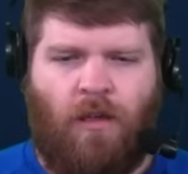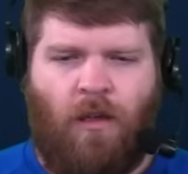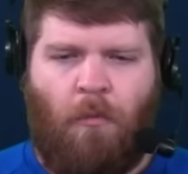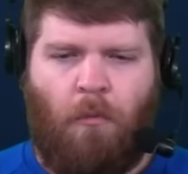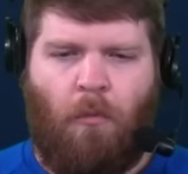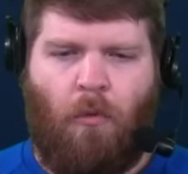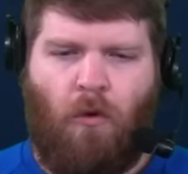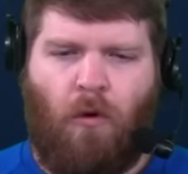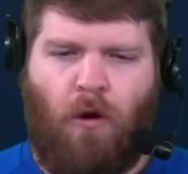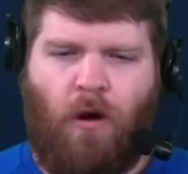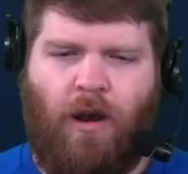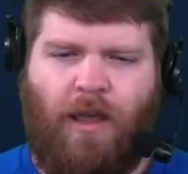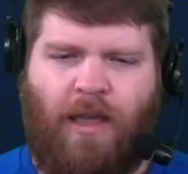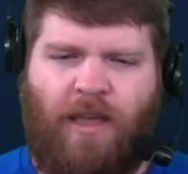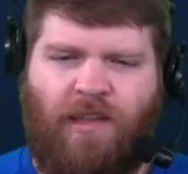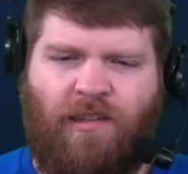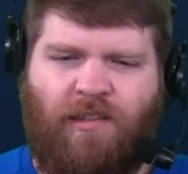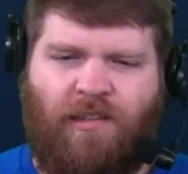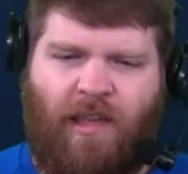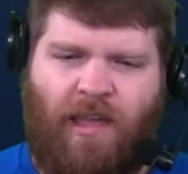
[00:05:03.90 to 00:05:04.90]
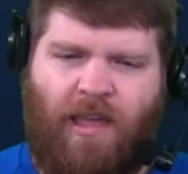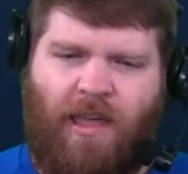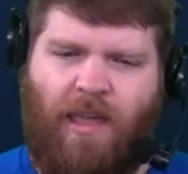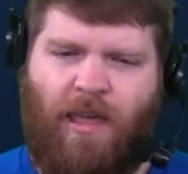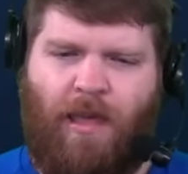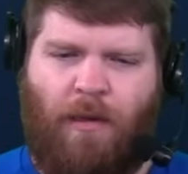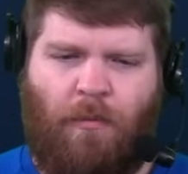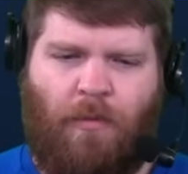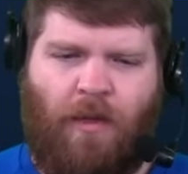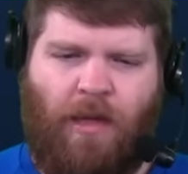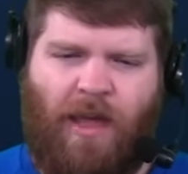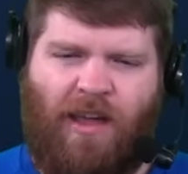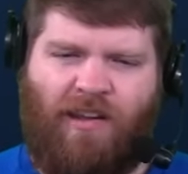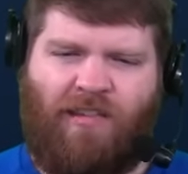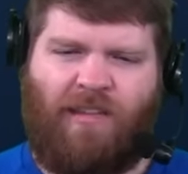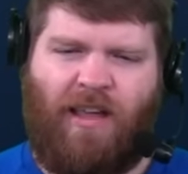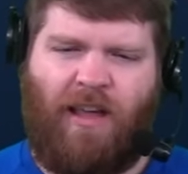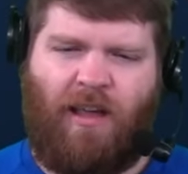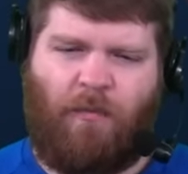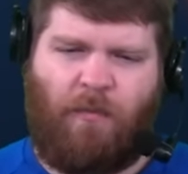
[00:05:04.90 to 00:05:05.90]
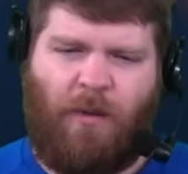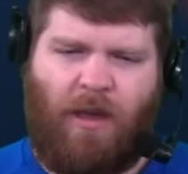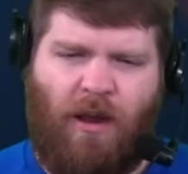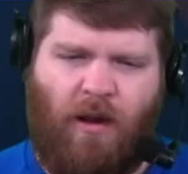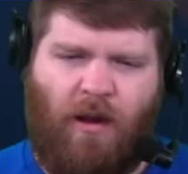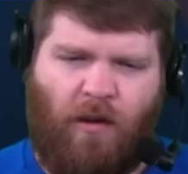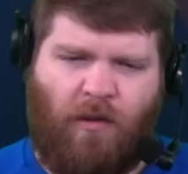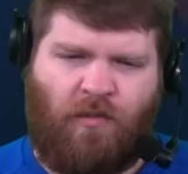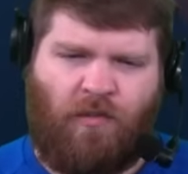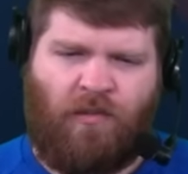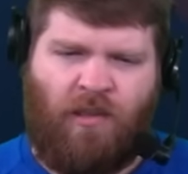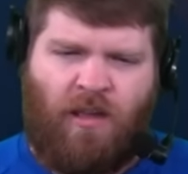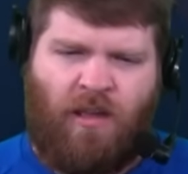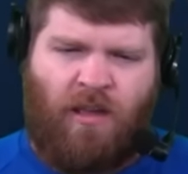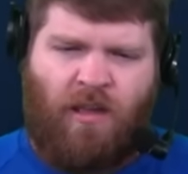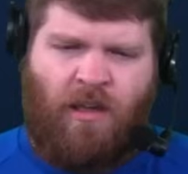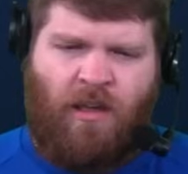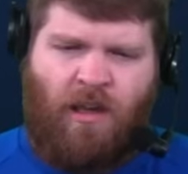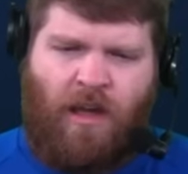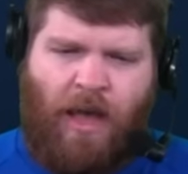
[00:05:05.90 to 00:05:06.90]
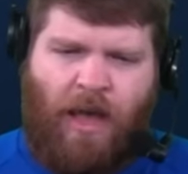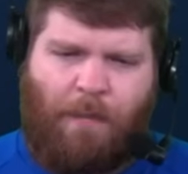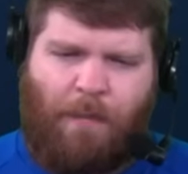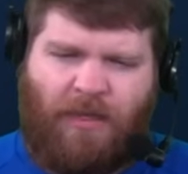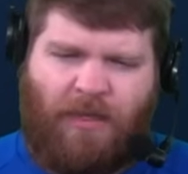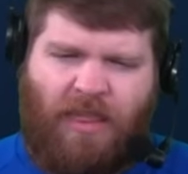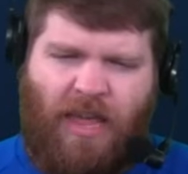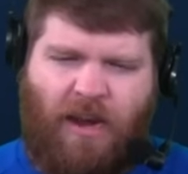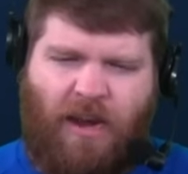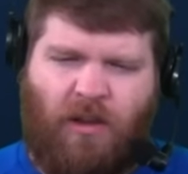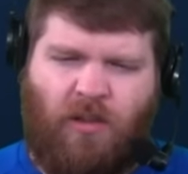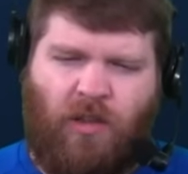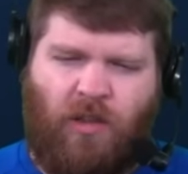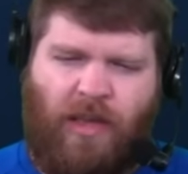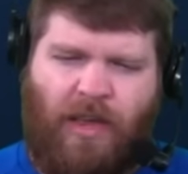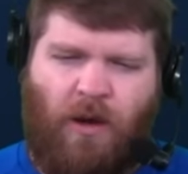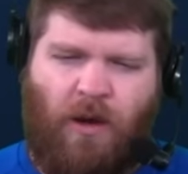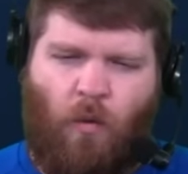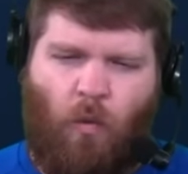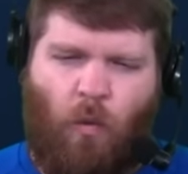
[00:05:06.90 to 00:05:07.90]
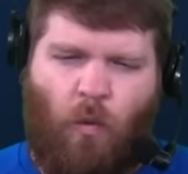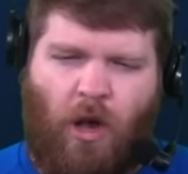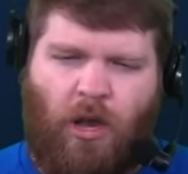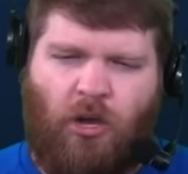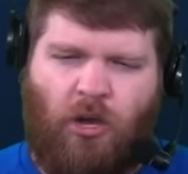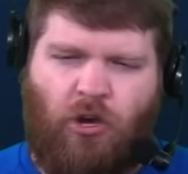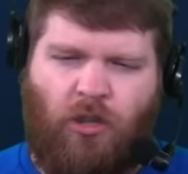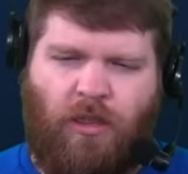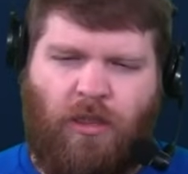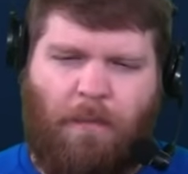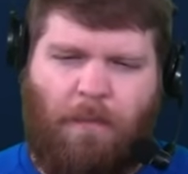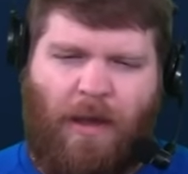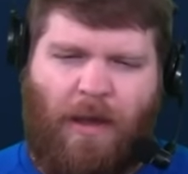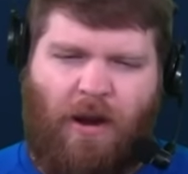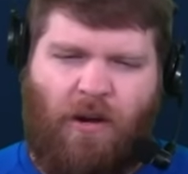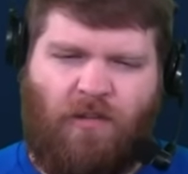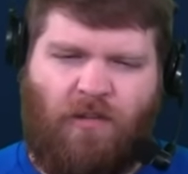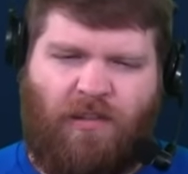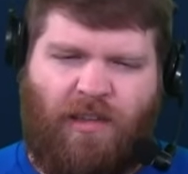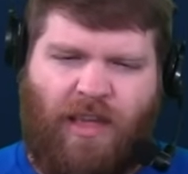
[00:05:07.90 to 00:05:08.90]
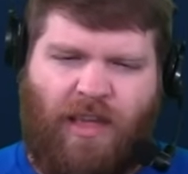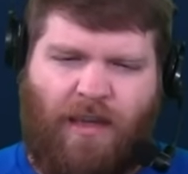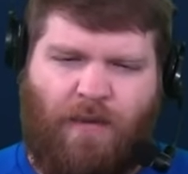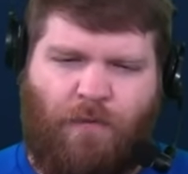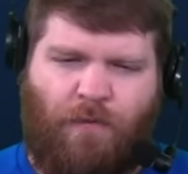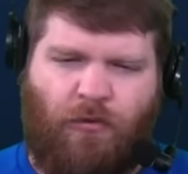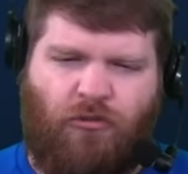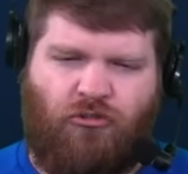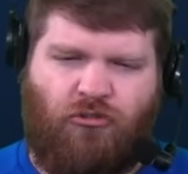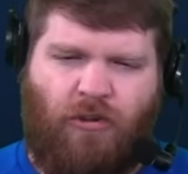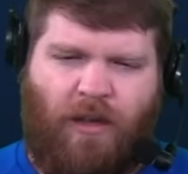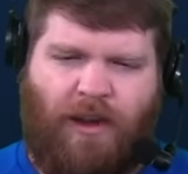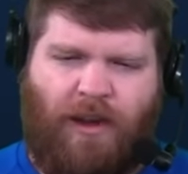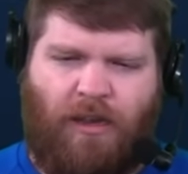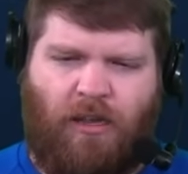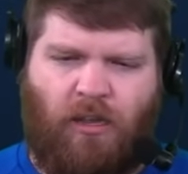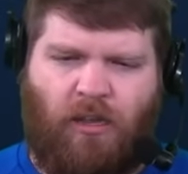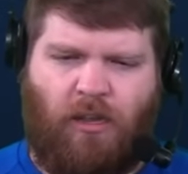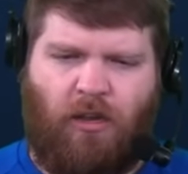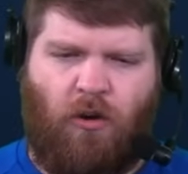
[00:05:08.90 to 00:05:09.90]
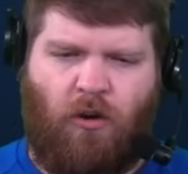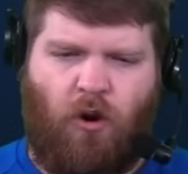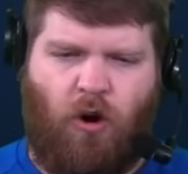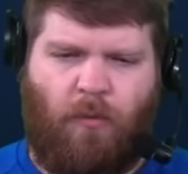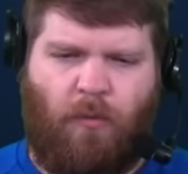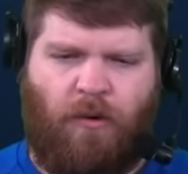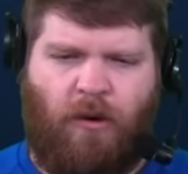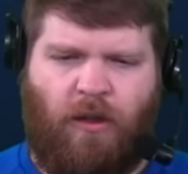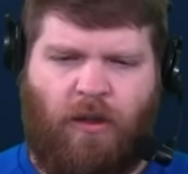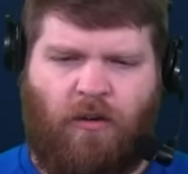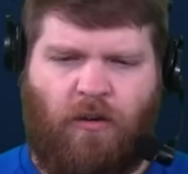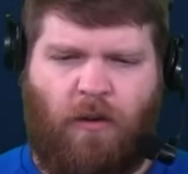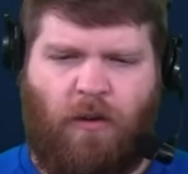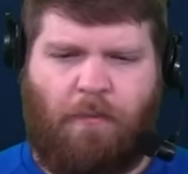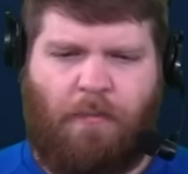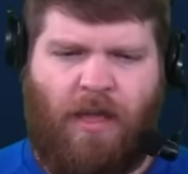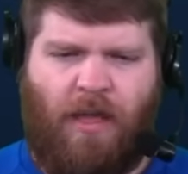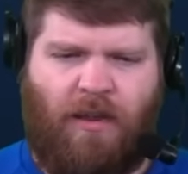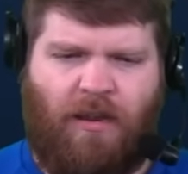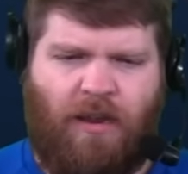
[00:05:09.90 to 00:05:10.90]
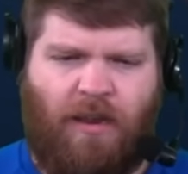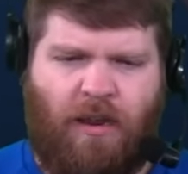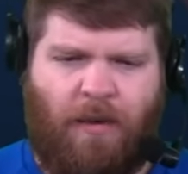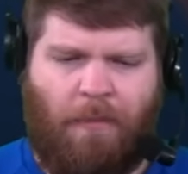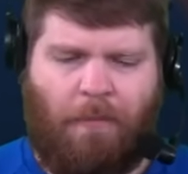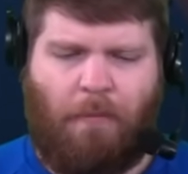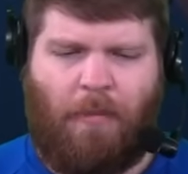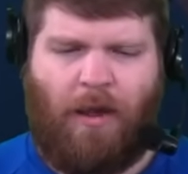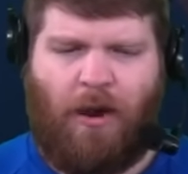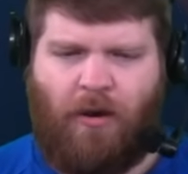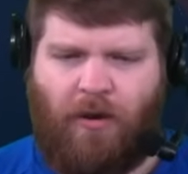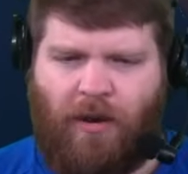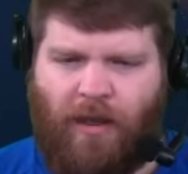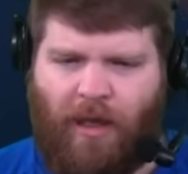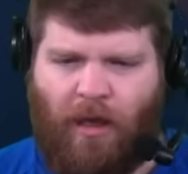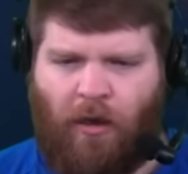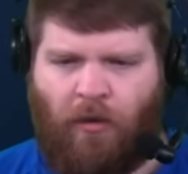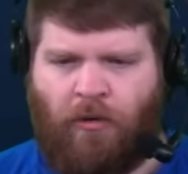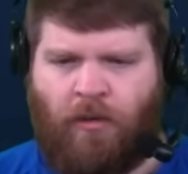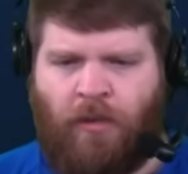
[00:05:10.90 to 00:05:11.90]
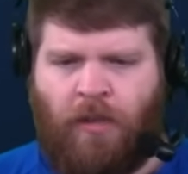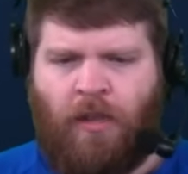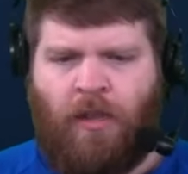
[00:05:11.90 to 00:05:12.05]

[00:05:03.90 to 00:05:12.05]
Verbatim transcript: More is him. Hashtag Bears. Hypothetically, what could the Bears get for trading Khalil Herbert? In your opinion, bear down.